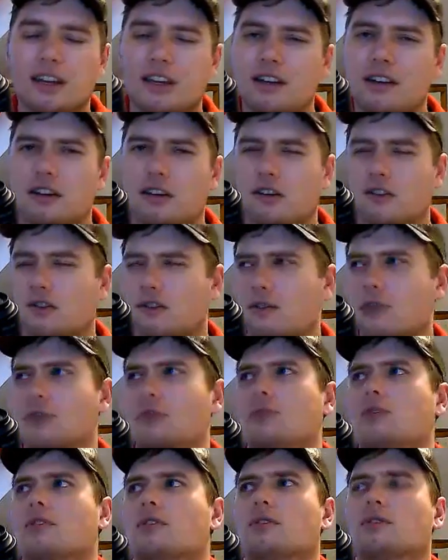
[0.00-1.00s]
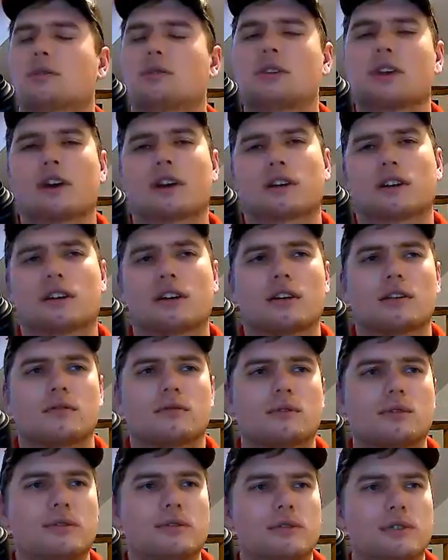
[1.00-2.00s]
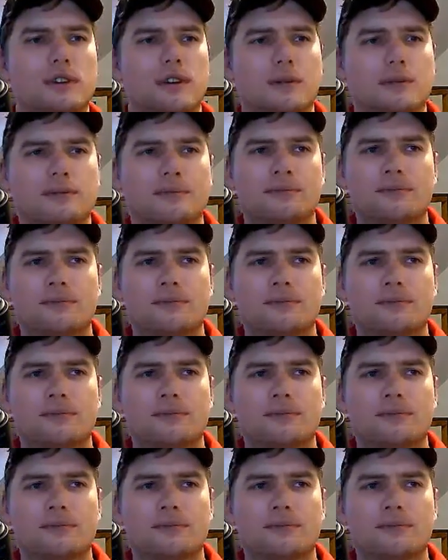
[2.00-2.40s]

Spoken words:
get an excuse to do that again. We'll see.